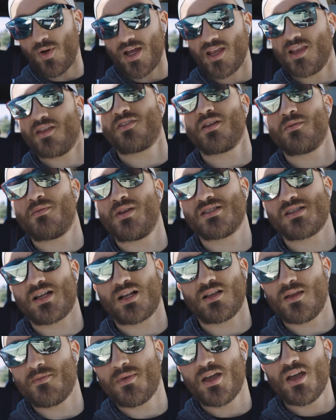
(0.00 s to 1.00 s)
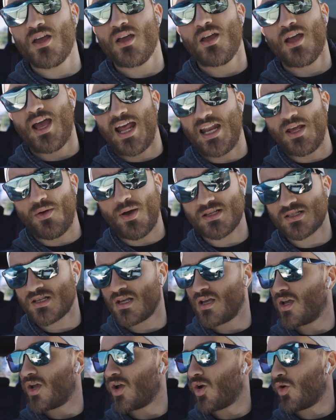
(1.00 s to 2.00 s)
Weightlifting means like Olympic. Anyways,
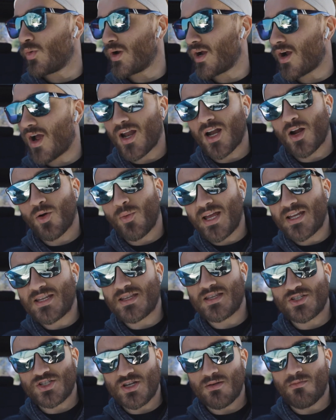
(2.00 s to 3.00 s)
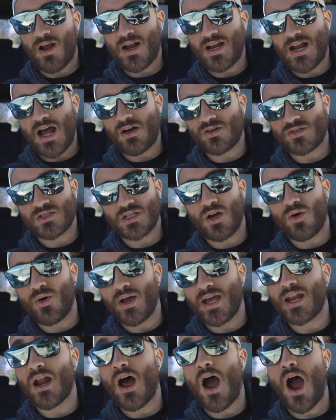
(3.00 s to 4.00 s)
we are on our way to the gym right now to go
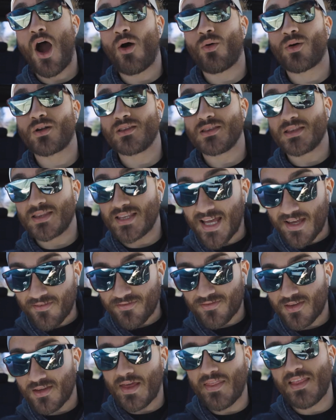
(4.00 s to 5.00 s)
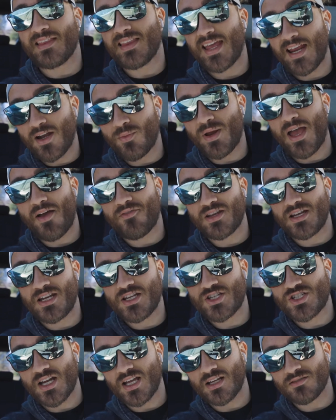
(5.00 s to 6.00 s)
hit our lift, and then later we have
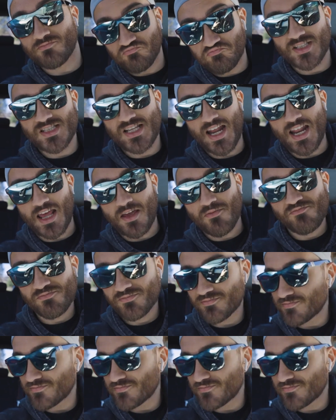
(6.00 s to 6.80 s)
conditioning. Let's hit it.